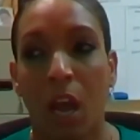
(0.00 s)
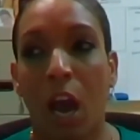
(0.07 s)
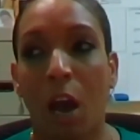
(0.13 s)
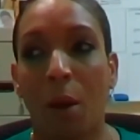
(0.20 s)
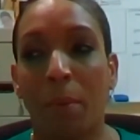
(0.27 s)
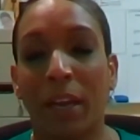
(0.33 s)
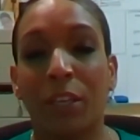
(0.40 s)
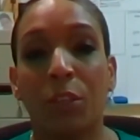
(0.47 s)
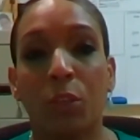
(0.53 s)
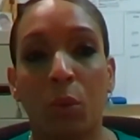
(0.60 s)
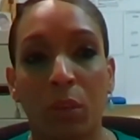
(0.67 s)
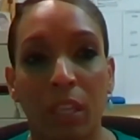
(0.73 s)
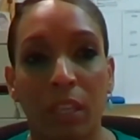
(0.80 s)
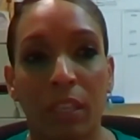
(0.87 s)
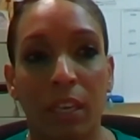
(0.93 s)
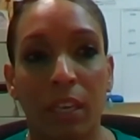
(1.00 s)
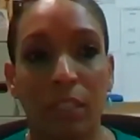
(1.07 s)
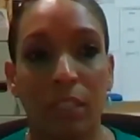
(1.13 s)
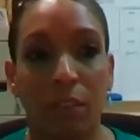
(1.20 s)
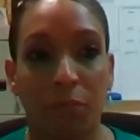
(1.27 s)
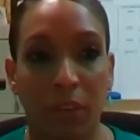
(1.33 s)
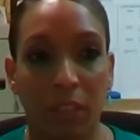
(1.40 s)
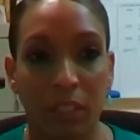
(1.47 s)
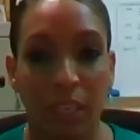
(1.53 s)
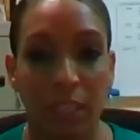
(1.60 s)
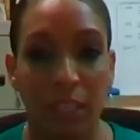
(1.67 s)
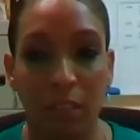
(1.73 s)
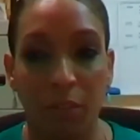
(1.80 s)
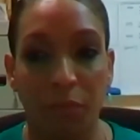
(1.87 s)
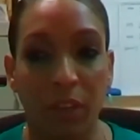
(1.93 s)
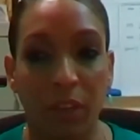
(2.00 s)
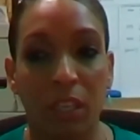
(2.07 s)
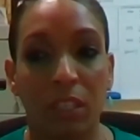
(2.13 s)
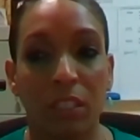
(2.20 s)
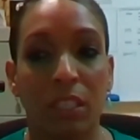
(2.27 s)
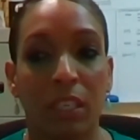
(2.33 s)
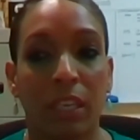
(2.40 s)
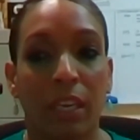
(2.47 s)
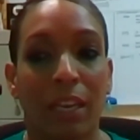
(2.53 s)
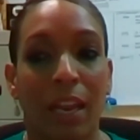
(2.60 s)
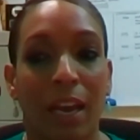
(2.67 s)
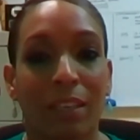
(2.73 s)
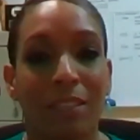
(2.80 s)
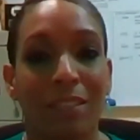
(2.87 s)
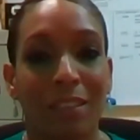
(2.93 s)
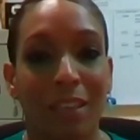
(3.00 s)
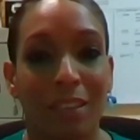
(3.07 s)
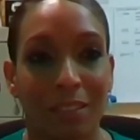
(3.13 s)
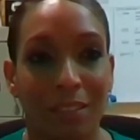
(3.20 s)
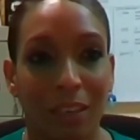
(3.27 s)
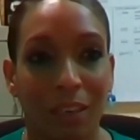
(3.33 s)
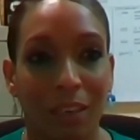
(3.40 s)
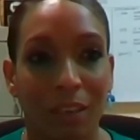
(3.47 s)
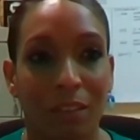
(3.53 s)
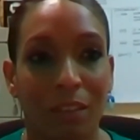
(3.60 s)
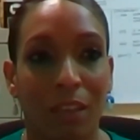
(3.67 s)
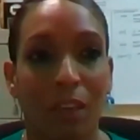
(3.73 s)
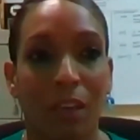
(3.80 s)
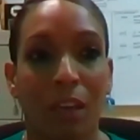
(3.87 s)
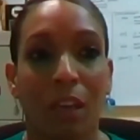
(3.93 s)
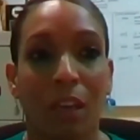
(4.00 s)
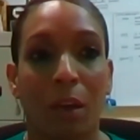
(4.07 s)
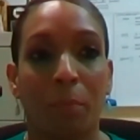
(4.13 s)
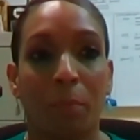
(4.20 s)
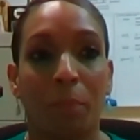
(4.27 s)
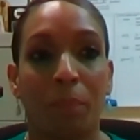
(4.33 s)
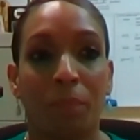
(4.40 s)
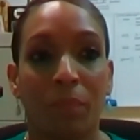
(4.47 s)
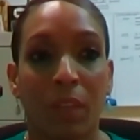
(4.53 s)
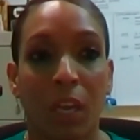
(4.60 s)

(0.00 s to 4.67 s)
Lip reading: I know that there's difficulty in accessing the club